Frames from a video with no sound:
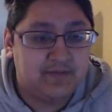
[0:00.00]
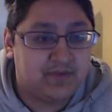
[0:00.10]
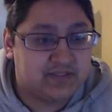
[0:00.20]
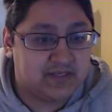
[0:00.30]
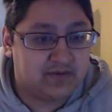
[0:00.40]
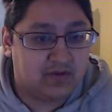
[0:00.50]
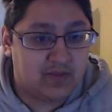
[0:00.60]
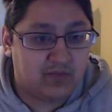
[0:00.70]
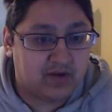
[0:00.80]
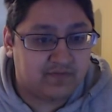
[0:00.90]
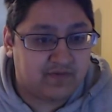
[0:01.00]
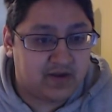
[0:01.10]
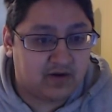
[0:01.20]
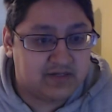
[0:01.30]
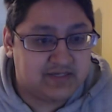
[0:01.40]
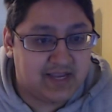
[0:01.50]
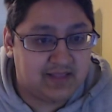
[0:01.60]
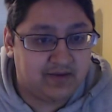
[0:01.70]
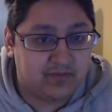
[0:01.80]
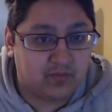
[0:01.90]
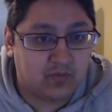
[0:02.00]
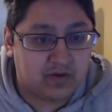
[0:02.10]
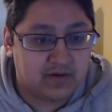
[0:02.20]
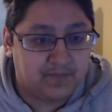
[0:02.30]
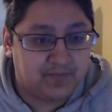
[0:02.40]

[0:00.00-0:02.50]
You can see, and we gotta find our daily reward.